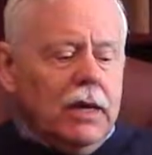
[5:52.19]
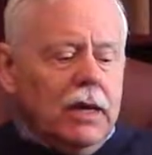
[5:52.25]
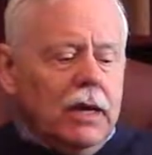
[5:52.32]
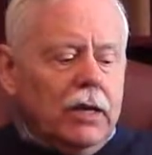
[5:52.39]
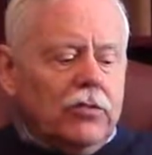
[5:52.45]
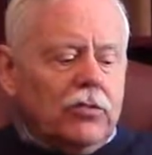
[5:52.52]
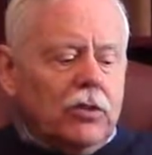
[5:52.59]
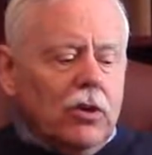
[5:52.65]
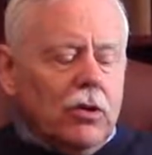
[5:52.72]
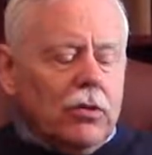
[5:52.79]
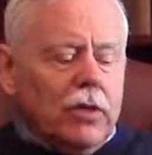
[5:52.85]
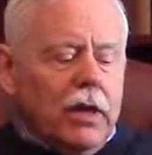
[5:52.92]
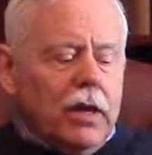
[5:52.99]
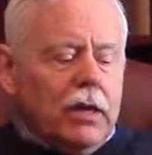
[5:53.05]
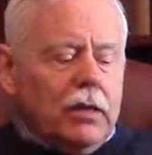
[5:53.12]
And so
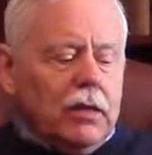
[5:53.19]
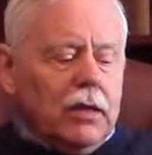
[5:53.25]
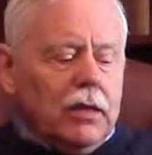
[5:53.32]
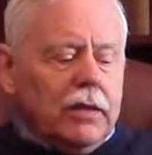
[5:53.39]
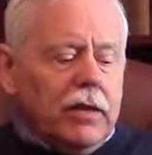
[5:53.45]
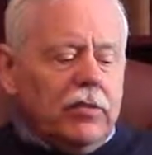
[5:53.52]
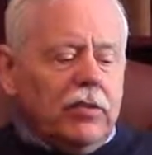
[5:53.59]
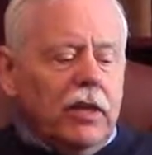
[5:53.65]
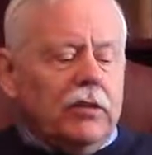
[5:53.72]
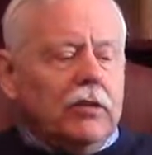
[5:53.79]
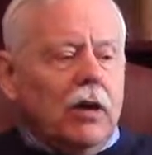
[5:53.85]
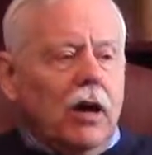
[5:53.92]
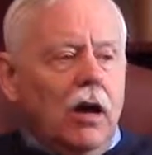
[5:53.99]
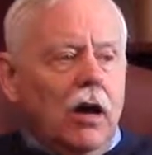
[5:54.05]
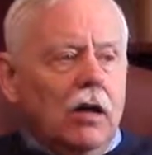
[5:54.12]
they sent
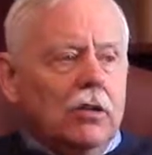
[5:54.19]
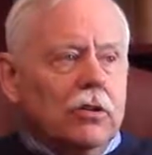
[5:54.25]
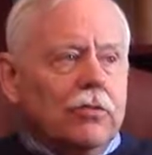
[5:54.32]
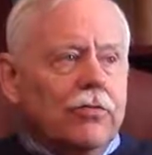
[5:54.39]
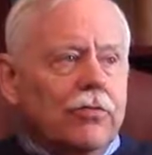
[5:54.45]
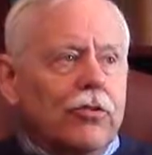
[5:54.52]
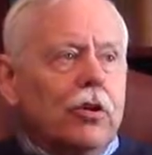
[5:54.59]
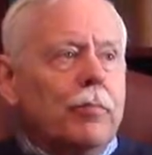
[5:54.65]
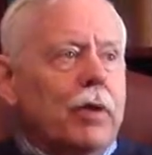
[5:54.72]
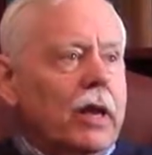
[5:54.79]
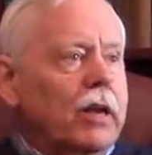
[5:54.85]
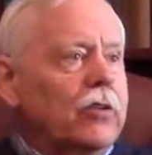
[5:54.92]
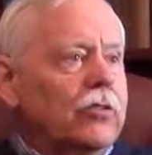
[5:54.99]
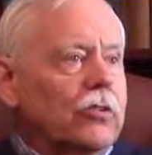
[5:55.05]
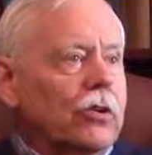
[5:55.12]
to Holland for a
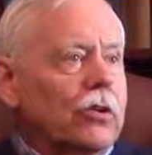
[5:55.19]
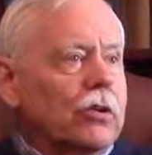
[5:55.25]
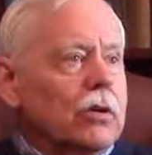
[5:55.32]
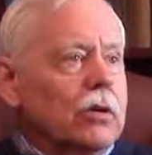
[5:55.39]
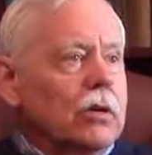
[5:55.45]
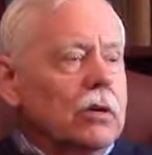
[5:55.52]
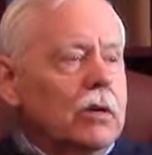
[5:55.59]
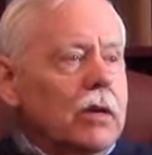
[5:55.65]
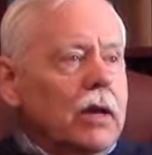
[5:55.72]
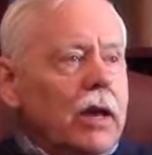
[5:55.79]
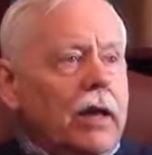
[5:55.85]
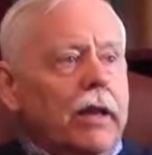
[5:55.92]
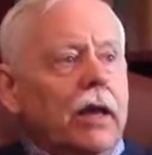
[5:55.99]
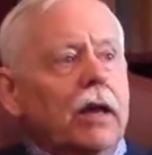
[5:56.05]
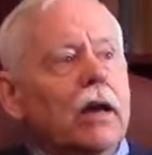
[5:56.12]
minister,
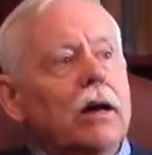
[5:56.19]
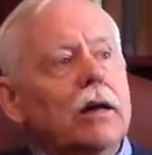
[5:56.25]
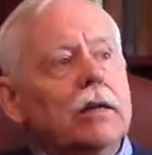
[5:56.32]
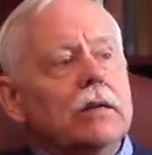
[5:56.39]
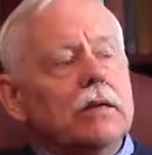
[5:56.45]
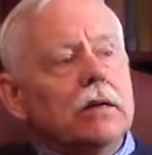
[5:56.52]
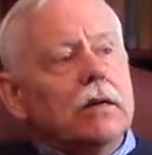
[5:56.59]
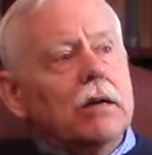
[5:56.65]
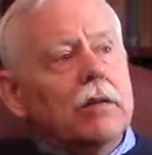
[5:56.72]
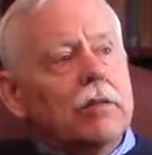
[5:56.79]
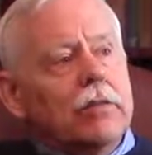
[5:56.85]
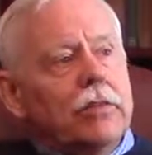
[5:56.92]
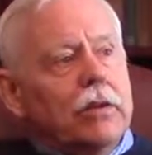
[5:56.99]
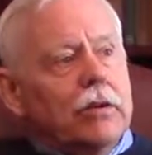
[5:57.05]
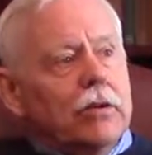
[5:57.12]
and they got
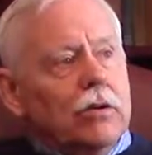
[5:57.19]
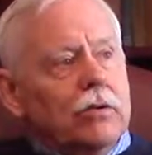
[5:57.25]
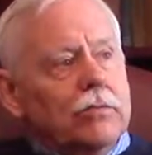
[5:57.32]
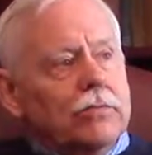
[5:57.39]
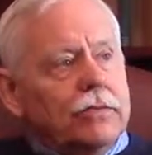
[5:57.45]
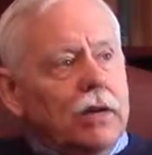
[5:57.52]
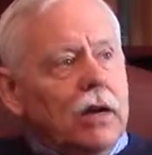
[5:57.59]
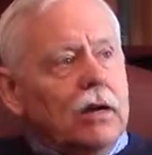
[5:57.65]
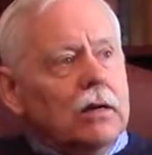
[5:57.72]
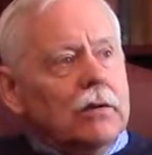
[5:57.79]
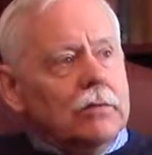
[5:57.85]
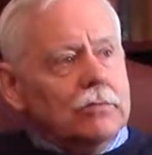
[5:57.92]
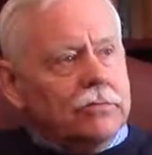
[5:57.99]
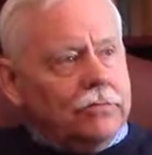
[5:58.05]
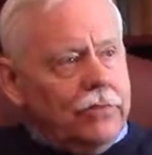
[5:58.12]
Theodore
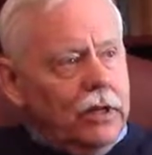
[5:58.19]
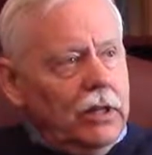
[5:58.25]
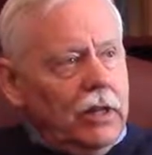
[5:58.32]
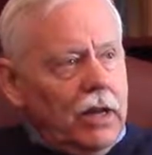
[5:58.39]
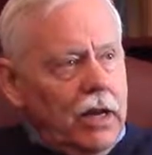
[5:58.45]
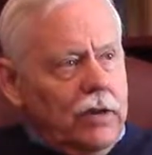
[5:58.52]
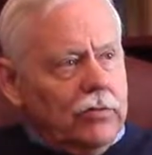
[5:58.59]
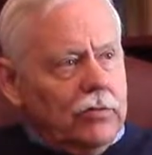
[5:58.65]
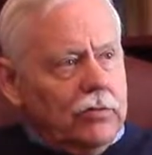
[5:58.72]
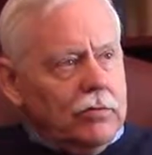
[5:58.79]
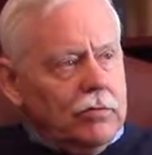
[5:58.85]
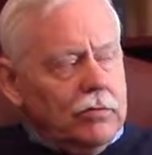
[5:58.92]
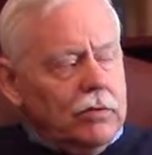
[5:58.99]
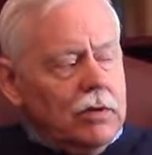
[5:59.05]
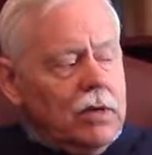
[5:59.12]
Frelinghuysen.
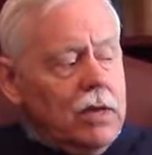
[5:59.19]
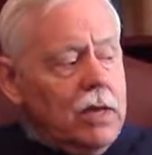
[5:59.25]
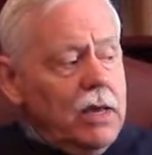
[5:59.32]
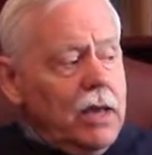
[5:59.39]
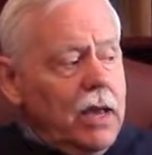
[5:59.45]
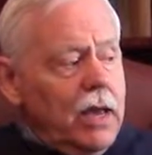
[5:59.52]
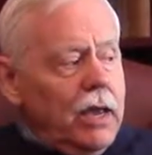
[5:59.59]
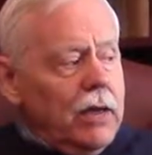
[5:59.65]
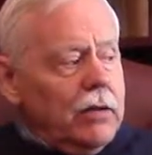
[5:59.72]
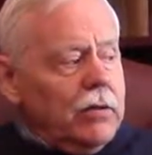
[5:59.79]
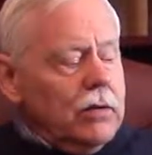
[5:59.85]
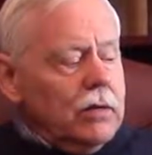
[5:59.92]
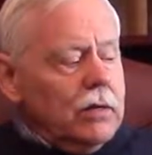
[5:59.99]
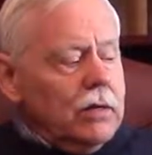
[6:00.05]
And